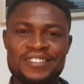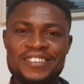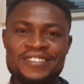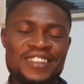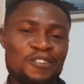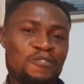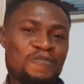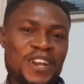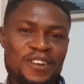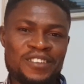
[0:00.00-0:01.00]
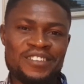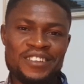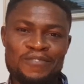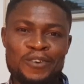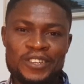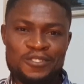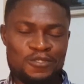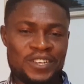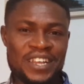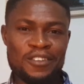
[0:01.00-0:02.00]
things that will make the body
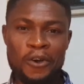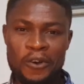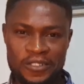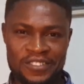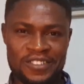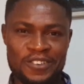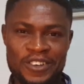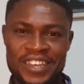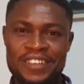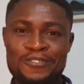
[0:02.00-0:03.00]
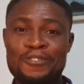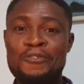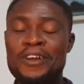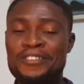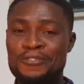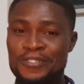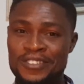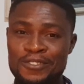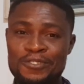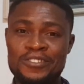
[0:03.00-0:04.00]
to get hot. Okay, so what
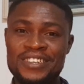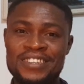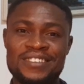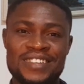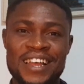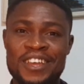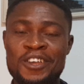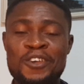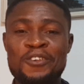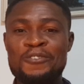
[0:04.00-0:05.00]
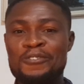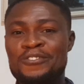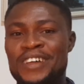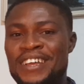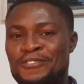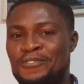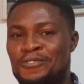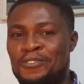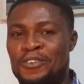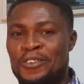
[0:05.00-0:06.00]
you did is like you try
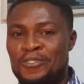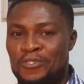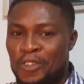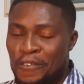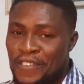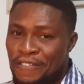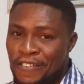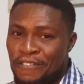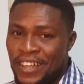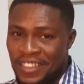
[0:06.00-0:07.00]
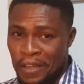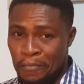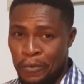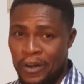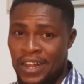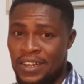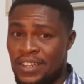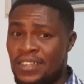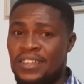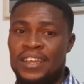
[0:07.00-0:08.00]
to stop the fever
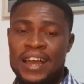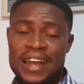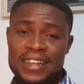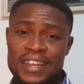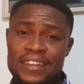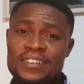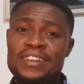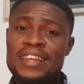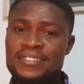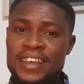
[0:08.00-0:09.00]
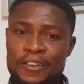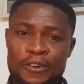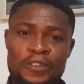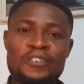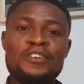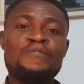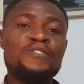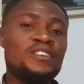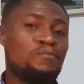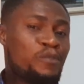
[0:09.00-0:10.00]
temporarily, and then later on
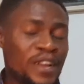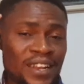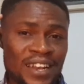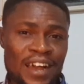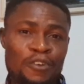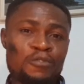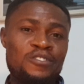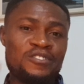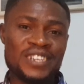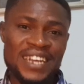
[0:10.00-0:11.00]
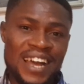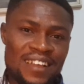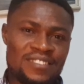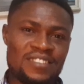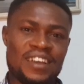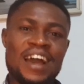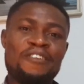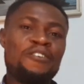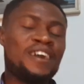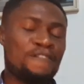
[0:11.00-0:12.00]
the brain now triggers
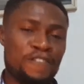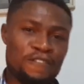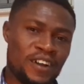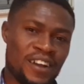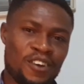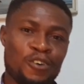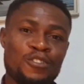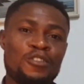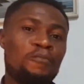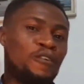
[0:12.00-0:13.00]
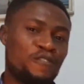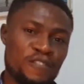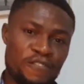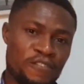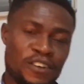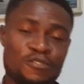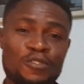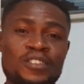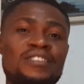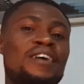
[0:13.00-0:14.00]
another fever on top of the fever,
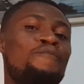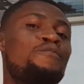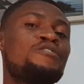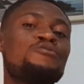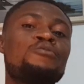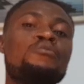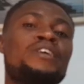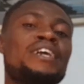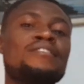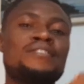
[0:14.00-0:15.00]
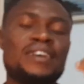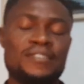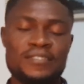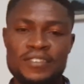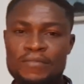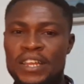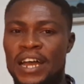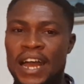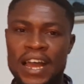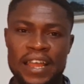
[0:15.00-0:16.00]
so the temperature will get extremely
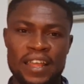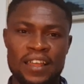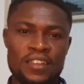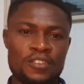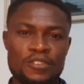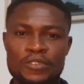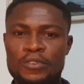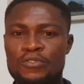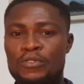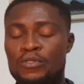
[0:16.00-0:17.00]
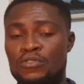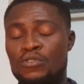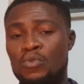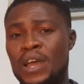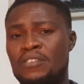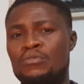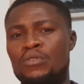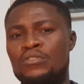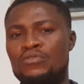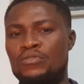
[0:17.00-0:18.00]
high. So when you
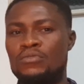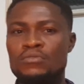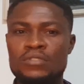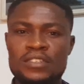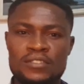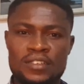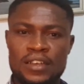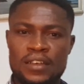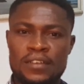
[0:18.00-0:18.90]
want to do this,